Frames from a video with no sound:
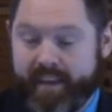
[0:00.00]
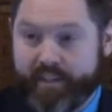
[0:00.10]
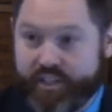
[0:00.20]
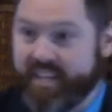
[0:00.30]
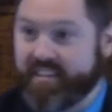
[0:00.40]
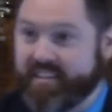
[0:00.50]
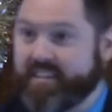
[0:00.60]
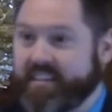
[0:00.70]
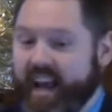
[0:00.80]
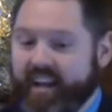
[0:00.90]

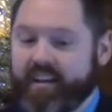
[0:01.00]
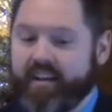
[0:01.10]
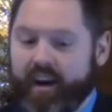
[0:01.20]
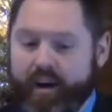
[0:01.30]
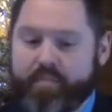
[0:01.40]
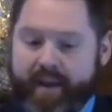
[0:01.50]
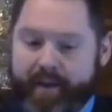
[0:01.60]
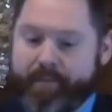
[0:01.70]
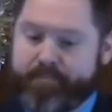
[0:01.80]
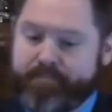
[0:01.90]
Jesus' second
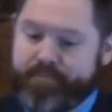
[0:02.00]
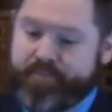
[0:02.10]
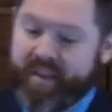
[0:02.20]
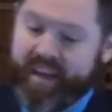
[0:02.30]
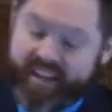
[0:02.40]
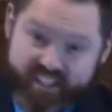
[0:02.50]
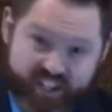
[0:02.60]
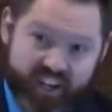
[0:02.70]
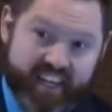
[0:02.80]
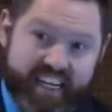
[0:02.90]
coming, it is
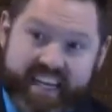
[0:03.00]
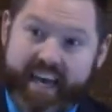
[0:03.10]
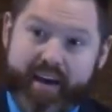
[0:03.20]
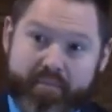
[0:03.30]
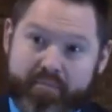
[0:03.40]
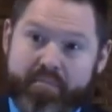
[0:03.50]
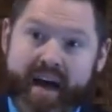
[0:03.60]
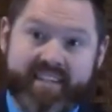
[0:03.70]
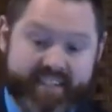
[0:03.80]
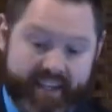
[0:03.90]
going to get
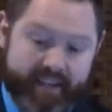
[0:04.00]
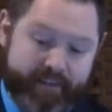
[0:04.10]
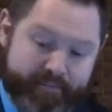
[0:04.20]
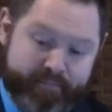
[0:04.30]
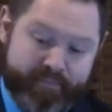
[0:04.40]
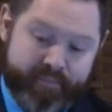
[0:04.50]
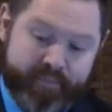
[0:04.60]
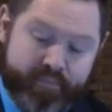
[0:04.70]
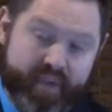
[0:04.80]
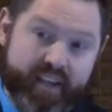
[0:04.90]
messy
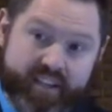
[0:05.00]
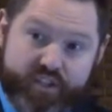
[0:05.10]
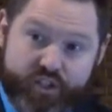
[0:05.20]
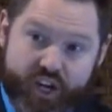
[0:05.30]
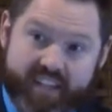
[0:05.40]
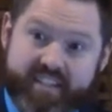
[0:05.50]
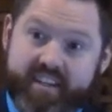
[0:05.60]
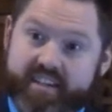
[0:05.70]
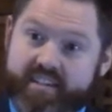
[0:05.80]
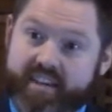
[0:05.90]
because
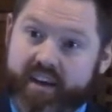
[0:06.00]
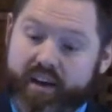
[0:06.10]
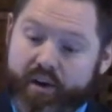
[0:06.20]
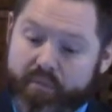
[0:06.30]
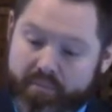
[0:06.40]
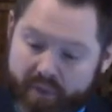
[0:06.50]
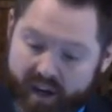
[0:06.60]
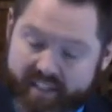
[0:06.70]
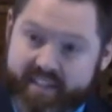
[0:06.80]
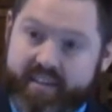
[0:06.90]
justice
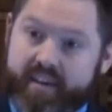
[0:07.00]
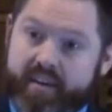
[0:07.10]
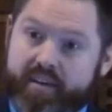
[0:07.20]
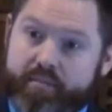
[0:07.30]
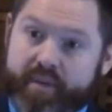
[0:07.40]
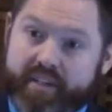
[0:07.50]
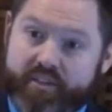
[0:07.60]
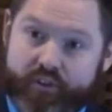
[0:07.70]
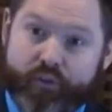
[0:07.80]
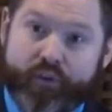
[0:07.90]
must be
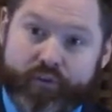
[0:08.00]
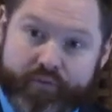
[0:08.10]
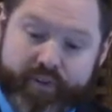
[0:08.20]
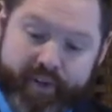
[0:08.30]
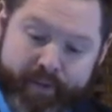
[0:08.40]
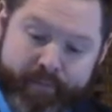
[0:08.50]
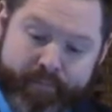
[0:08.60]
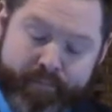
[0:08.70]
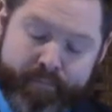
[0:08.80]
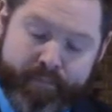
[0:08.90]
served.
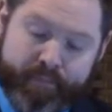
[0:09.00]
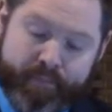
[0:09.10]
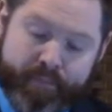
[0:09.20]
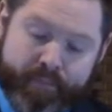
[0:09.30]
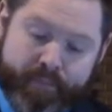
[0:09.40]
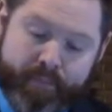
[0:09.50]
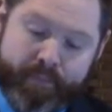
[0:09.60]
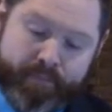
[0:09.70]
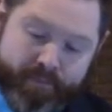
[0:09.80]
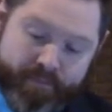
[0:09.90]
Amen.
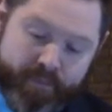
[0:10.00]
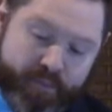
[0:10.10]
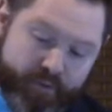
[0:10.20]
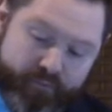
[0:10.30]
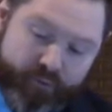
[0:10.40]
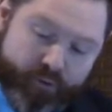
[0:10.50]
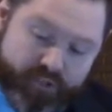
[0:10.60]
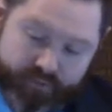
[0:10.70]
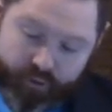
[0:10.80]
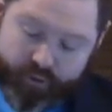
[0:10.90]
The first
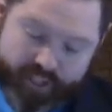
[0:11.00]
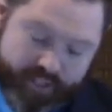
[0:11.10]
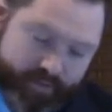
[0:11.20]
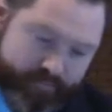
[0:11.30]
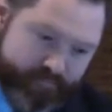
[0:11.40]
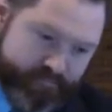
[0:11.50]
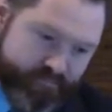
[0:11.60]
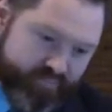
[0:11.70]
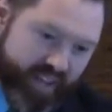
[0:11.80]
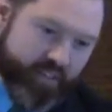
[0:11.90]
verse
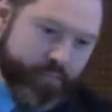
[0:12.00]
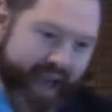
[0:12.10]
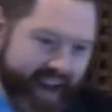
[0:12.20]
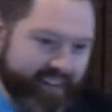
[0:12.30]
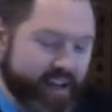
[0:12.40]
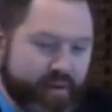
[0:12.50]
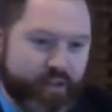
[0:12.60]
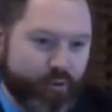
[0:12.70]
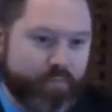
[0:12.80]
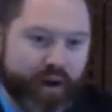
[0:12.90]
in the Battle Hymn of
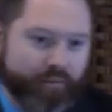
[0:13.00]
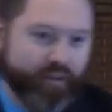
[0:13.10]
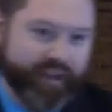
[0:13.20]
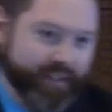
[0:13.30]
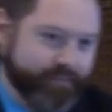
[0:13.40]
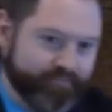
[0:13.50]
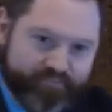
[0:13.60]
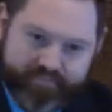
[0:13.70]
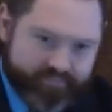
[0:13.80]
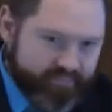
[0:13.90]
the Republic,
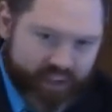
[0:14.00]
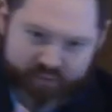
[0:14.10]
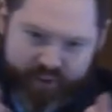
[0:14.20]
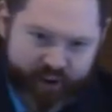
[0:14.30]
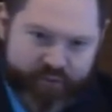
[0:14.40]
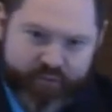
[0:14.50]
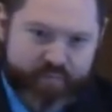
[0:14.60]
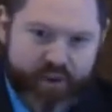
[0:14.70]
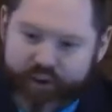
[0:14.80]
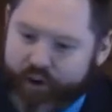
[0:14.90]
very familiar